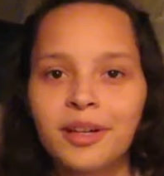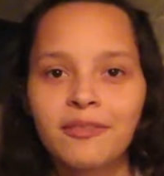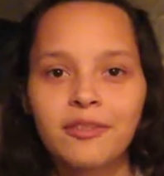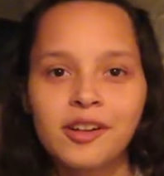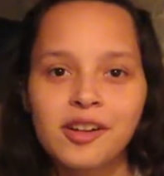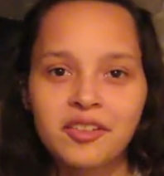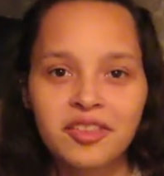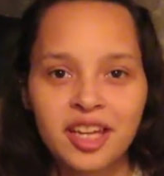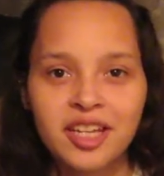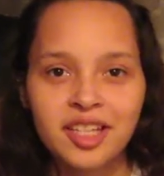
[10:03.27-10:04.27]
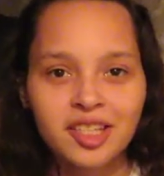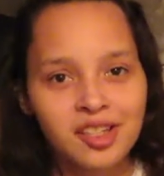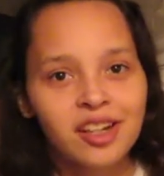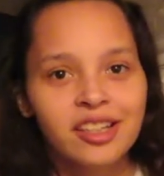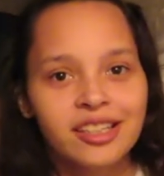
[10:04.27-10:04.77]
whenever things
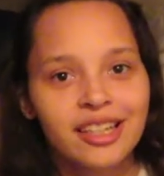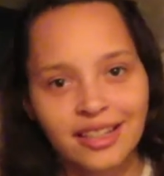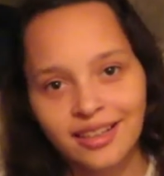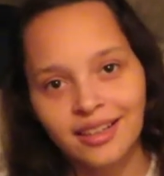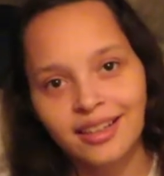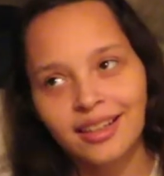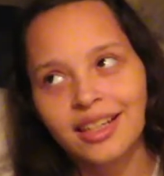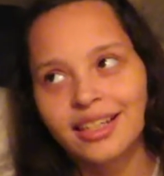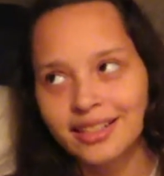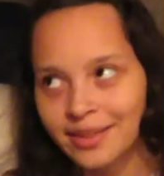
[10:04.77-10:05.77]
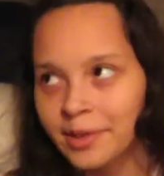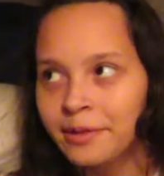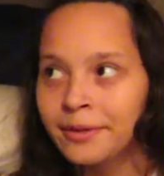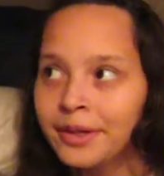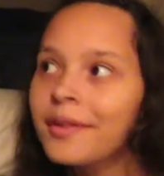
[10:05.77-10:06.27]
started getting to
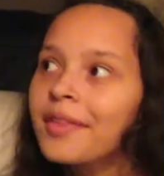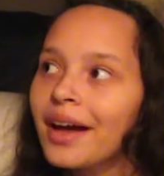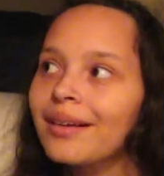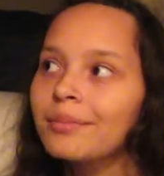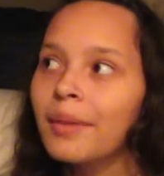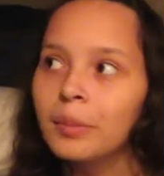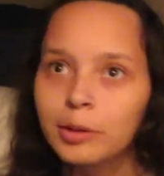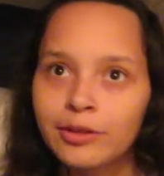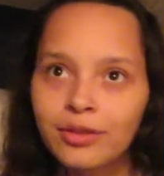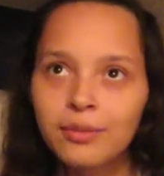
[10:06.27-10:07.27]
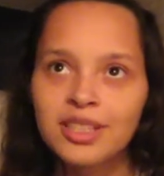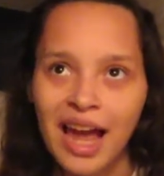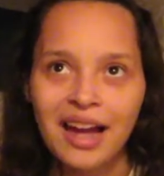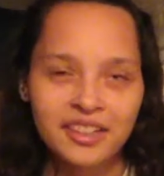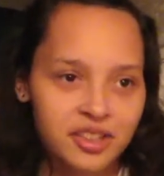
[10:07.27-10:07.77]
be real that my boyfriend was
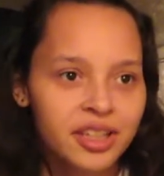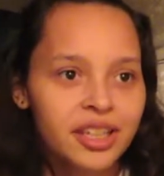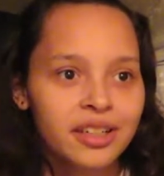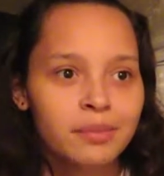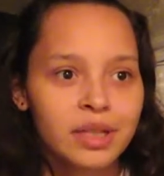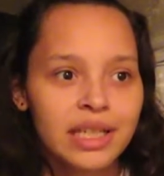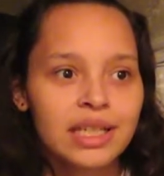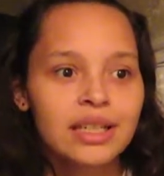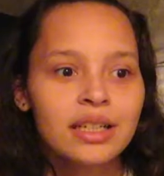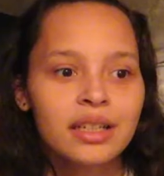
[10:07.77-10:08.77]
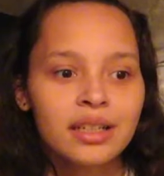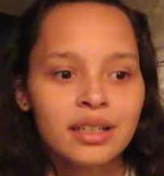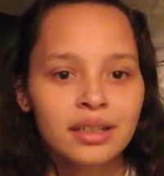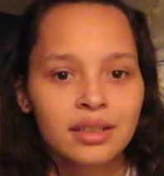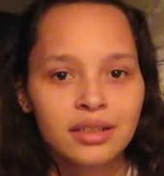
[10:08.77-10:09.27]
actually going to
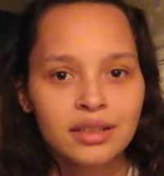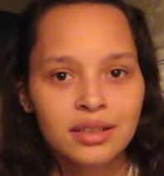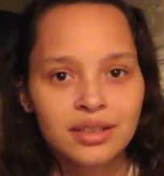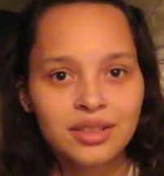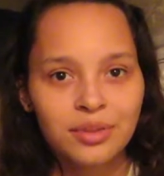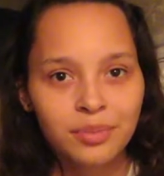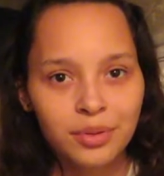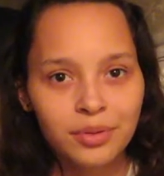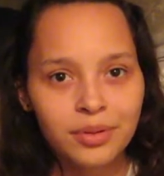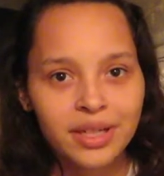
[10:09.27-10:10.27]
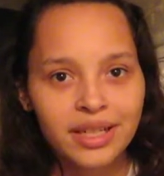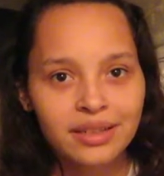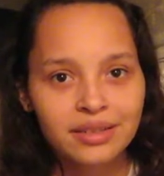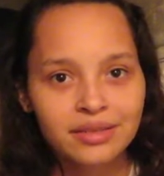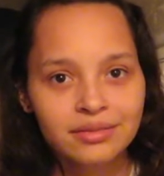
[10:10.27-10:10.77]
be deployed
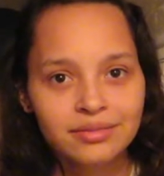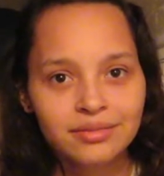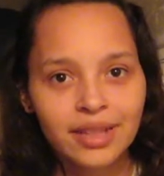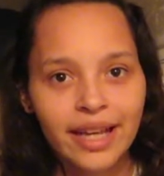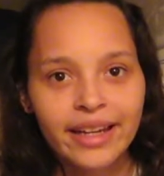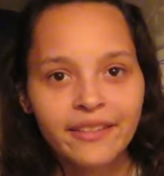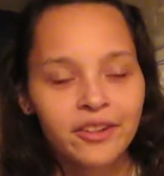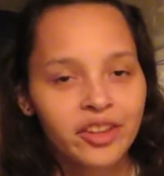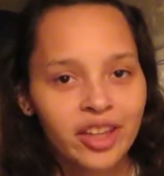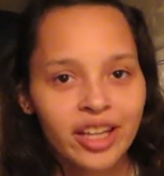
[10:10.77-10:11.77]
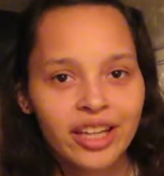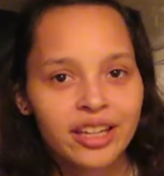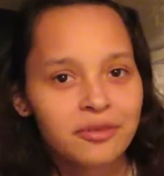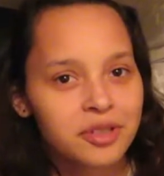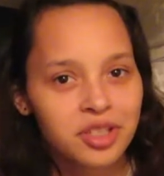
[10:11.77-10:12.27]
and everything.
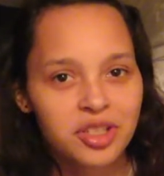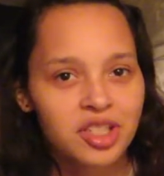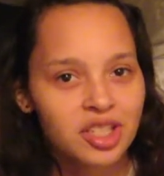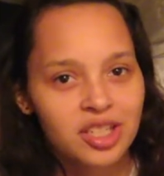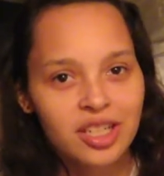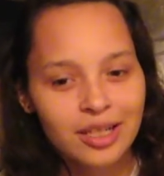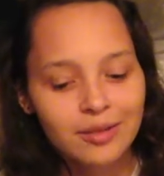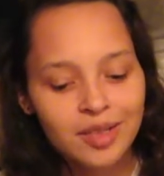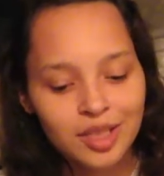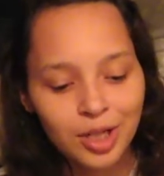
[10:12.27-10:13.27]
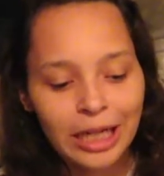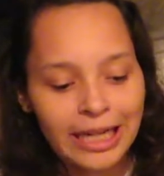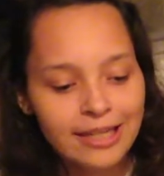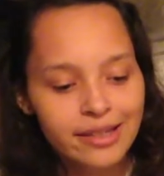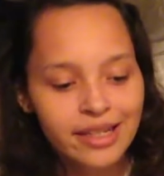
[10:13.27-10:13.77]
And it was
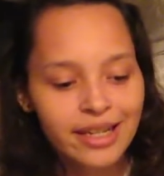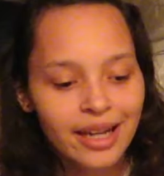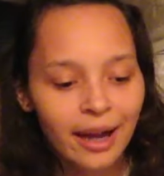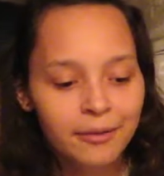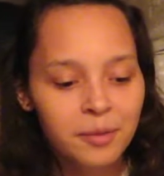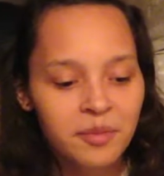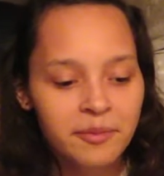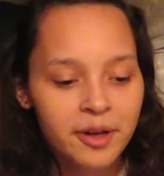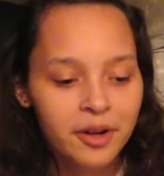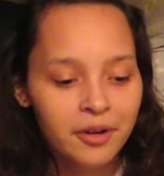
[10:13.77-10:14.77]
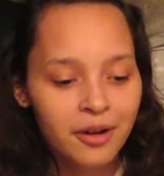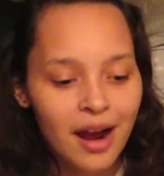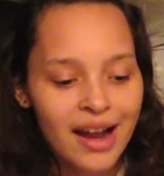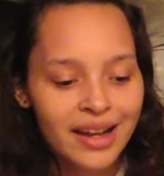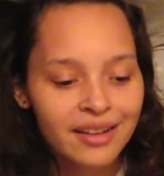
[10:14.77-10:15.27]
crazy. I remember
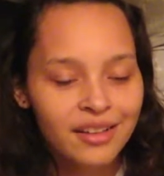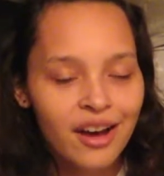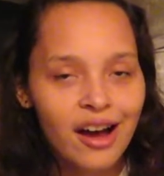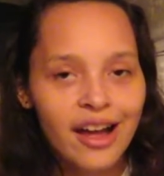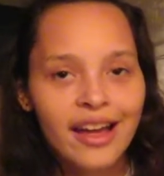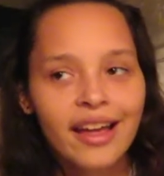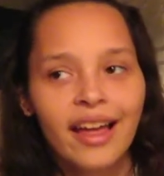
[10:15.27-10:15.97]
crying a lot.